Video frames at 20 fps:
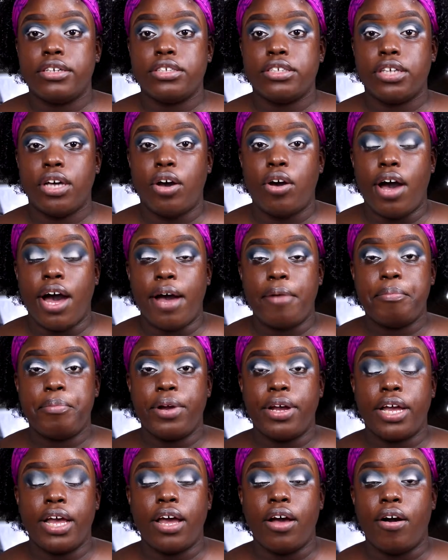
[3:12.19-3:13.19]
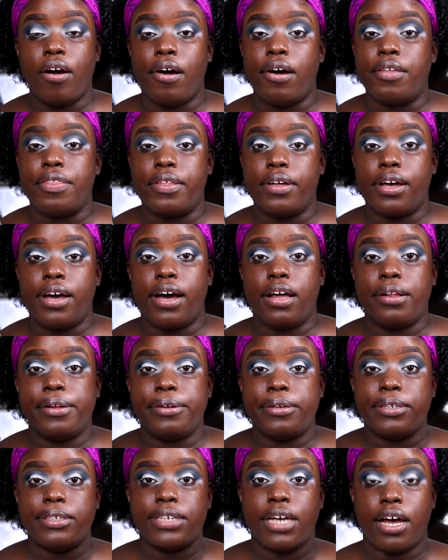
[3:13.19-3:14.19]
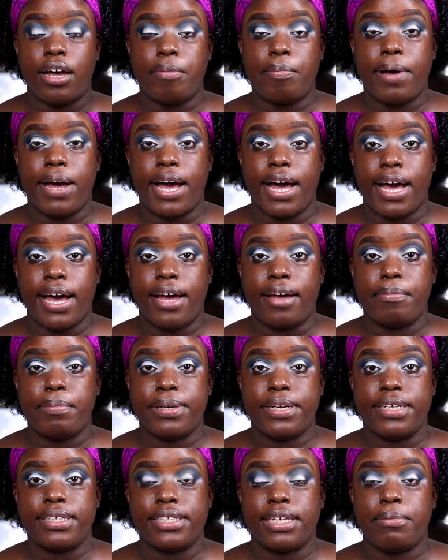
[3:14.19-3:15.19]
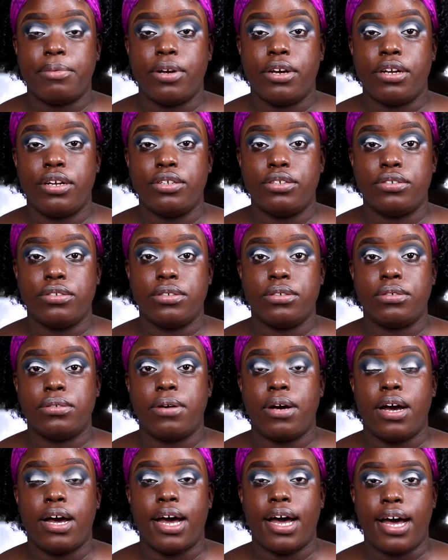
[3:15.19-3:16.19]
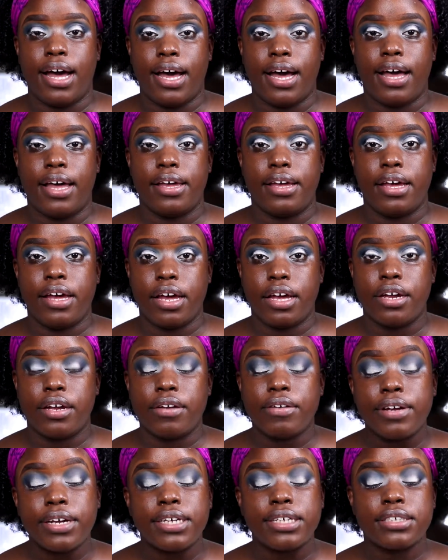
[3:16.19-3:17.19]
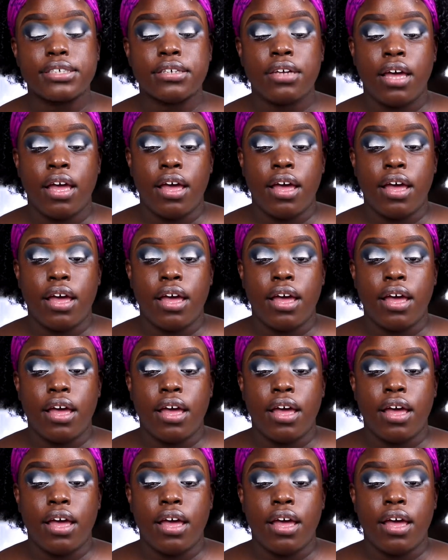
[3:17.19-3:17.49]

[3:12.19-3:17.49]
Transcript: So I'm bringing all of the colors up high because I'm gonna do a high cut crease.